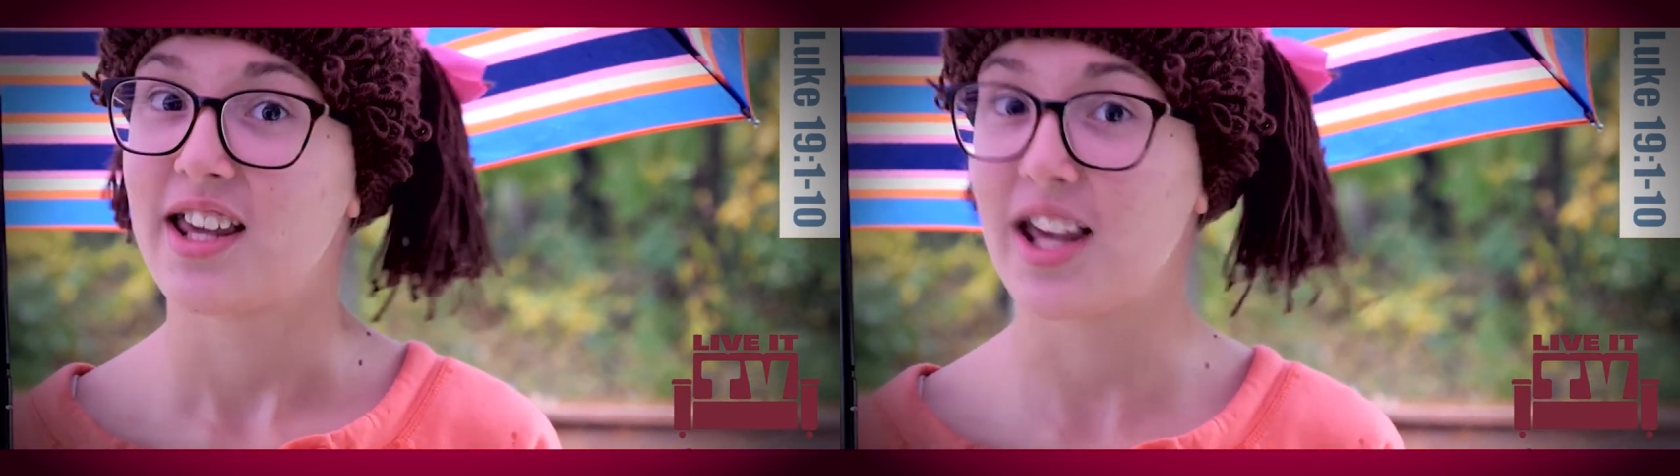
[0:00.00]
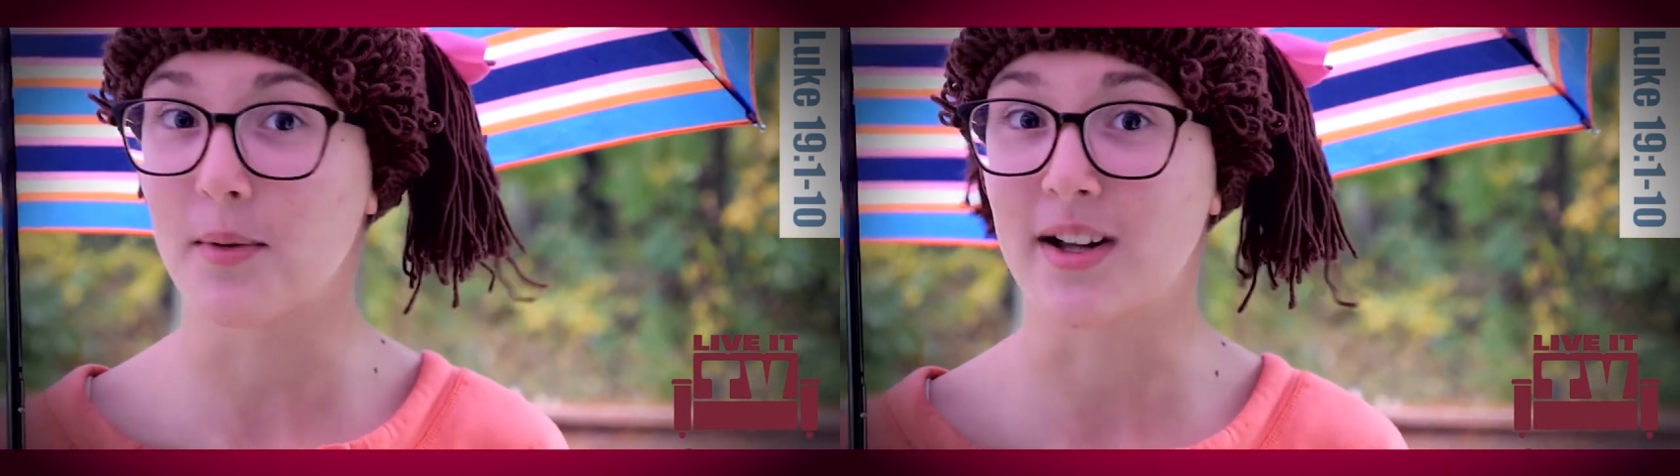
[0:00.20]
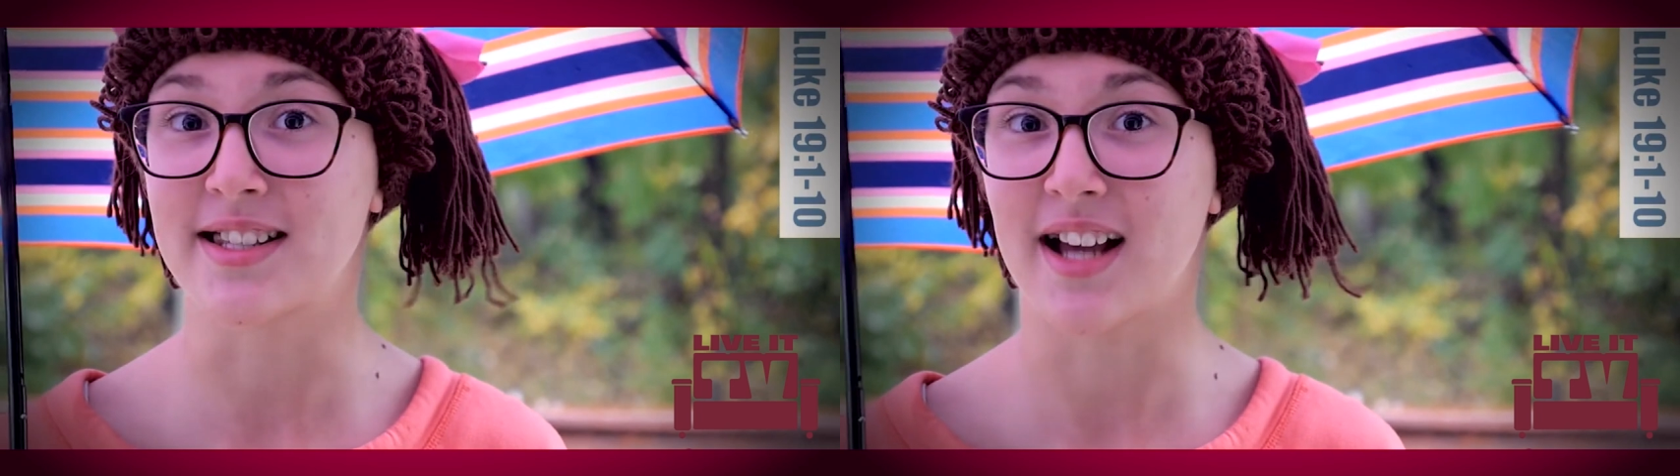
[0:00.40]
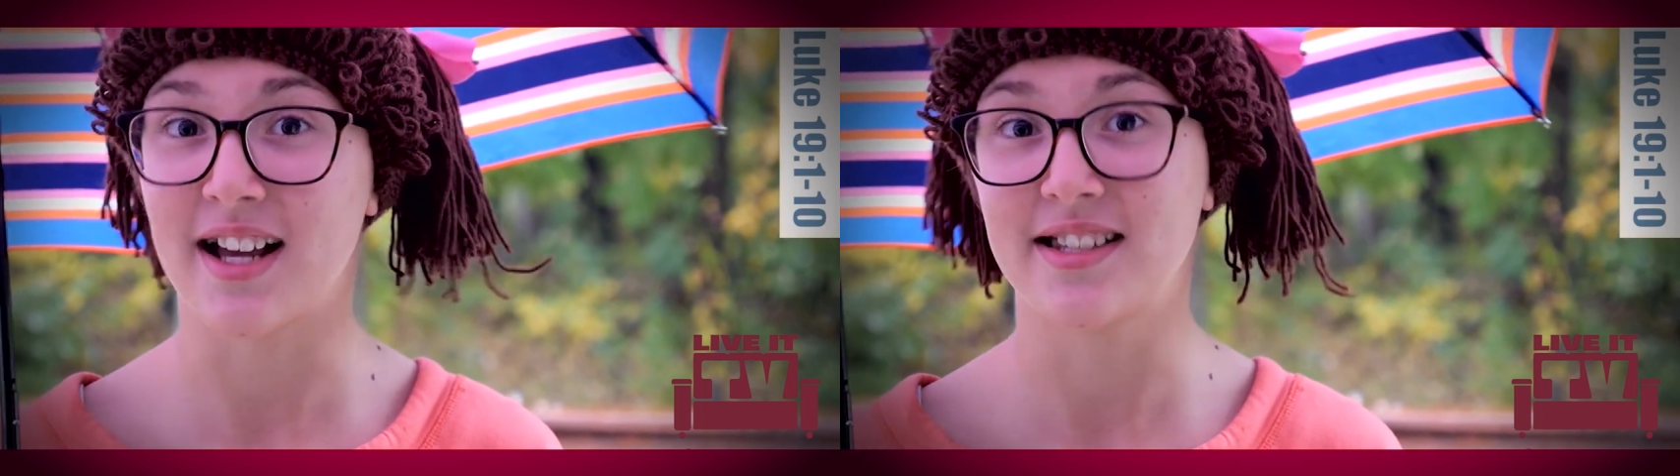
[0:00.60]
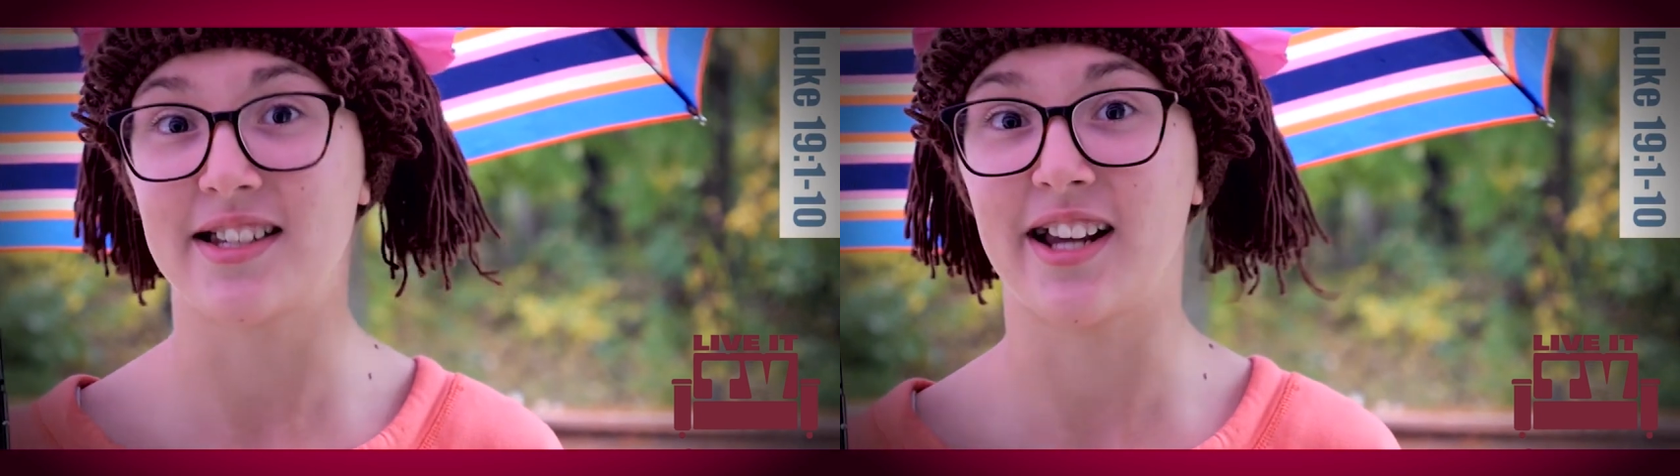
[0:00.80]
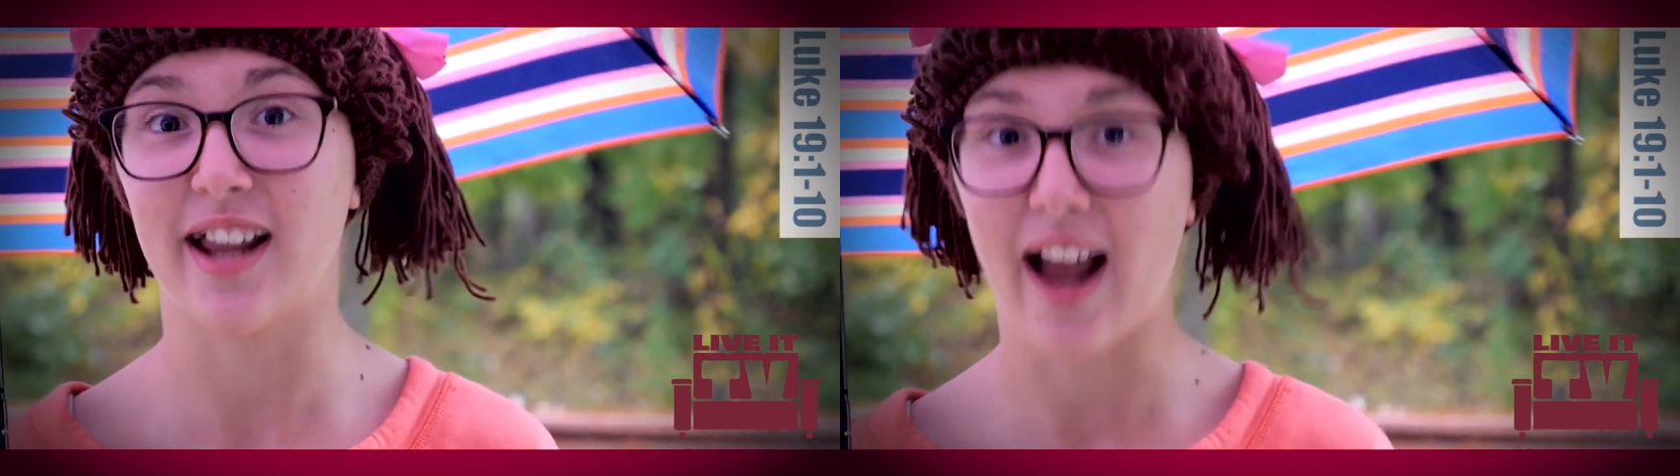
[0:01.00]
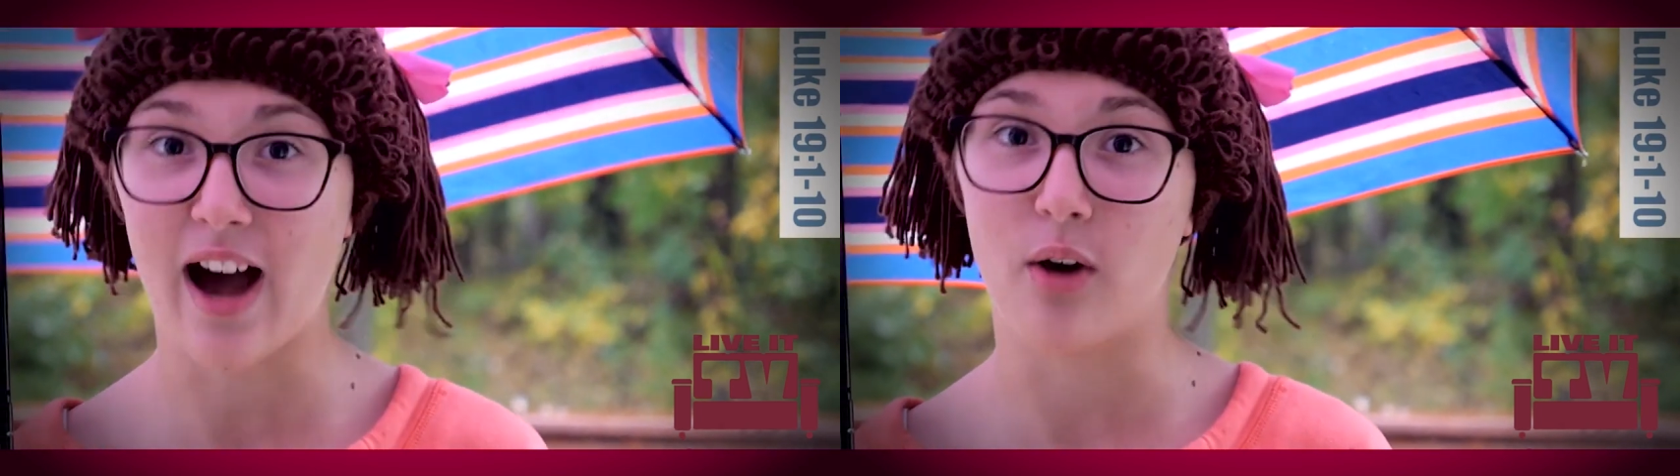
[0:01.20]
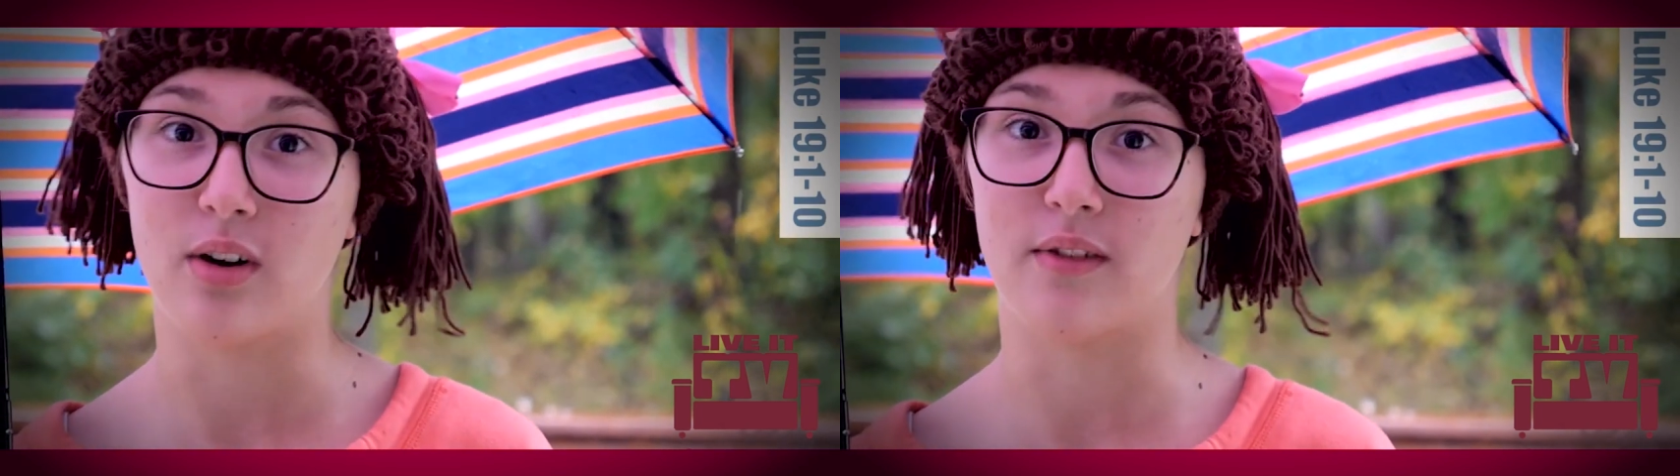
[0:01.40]
He wants us to get
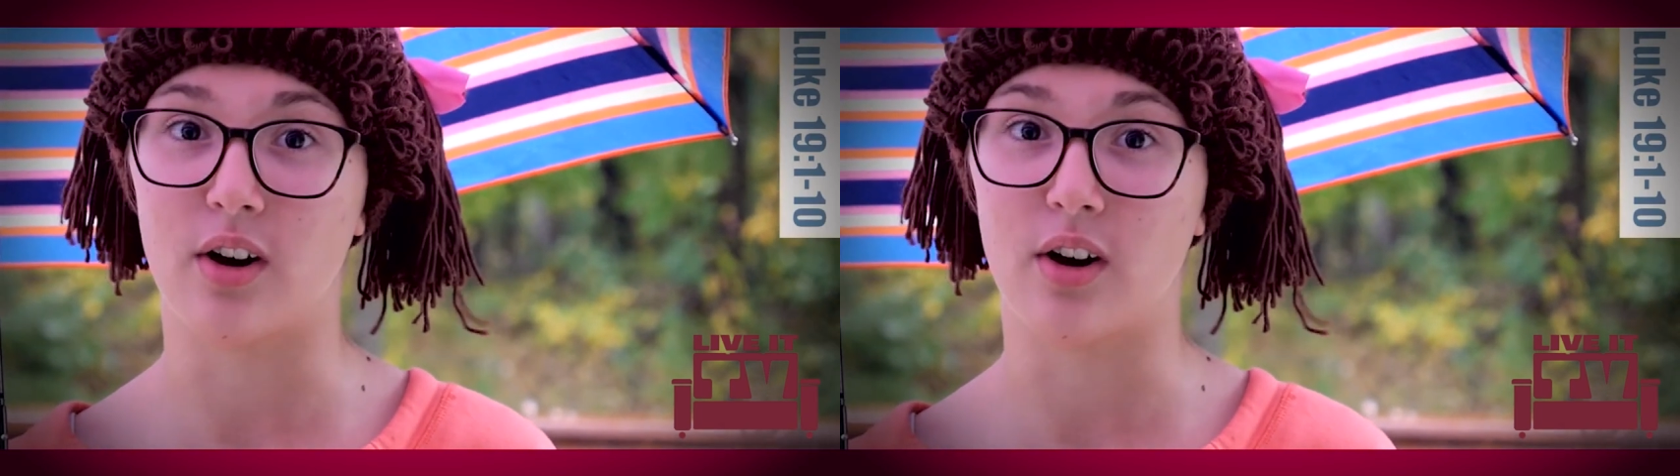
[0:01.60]
out of